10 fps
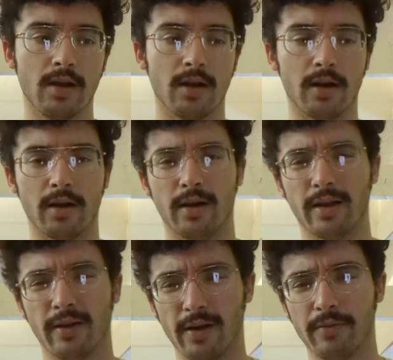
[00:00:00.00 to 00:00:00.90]

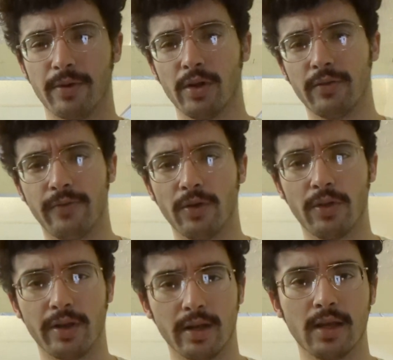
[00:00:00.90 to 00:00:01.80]
And I really feel
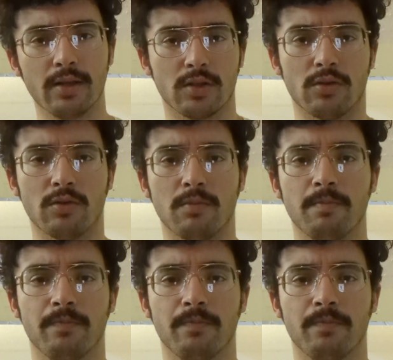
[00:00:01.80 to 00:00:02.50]
the need to